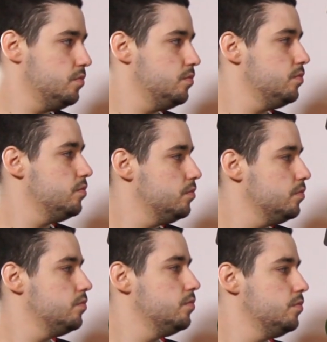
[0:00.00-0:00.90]

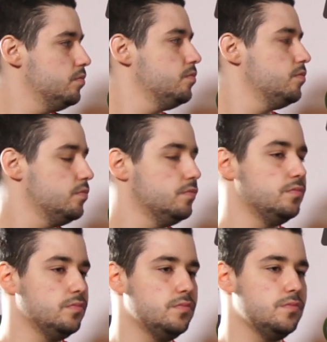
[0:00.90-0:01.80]

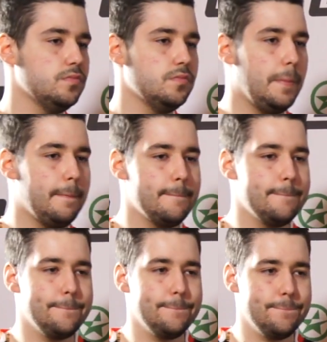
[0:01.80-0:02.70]

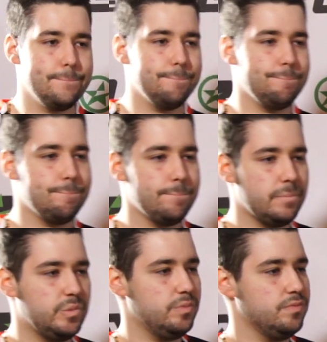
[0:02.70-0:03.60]

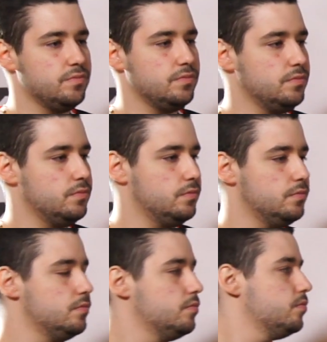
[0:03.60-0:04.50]

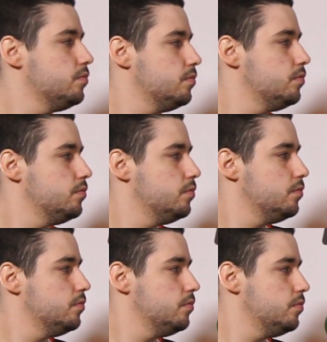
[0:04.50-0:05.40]

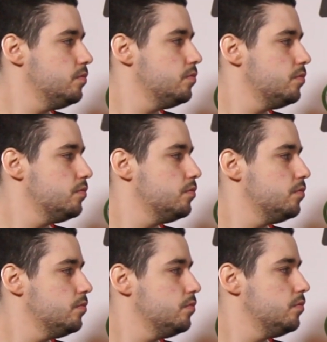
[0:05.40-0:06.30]

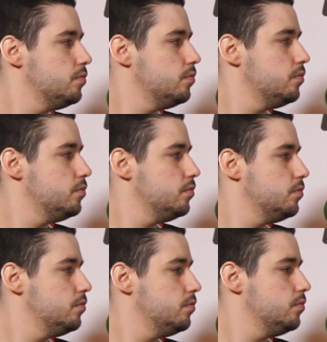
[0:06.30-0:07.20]

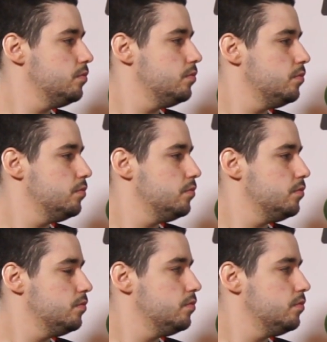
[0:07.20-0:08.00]
The person shown says nothing.